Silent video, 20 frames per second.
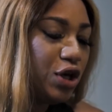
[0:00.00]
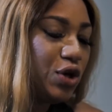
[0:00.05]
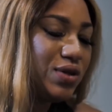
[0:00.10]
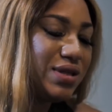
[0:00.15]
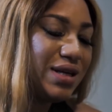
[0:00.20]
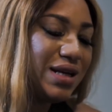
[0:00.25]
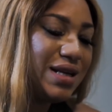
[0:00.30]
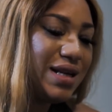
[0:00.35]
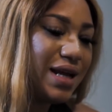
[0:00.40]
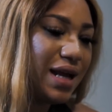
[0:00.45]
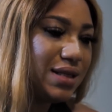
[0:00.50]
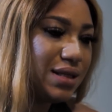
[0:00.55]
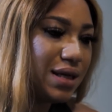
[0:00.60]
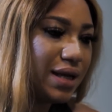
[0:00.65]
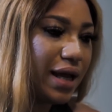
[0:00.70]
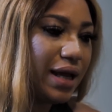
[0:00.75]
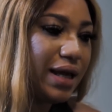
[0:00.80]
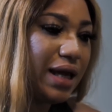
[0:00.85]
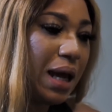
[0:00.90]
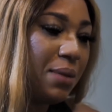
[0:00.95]
You see,
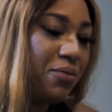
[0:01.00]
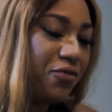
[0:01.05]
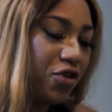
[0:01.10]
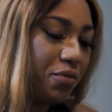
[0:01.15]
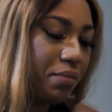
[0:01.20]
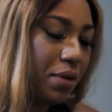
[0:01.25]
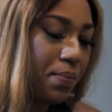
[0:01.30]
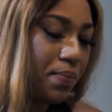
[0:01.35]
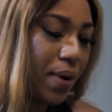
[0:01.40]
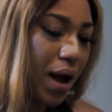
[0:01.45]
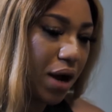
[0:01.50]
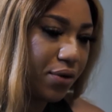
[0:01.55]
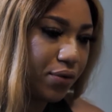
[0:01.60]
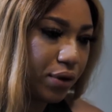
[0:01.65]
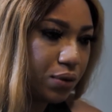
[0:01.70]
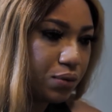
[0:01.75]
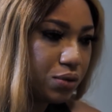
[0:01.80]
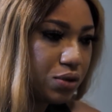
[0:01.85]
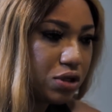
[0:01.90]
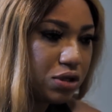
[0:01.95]
Nathan, I came from your
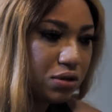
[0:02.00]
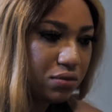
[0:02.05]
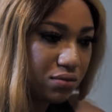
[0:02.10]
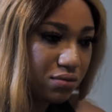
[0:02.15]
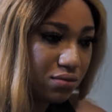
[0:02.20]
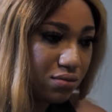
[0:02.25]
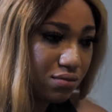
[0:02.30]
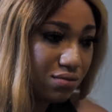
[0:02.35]
background.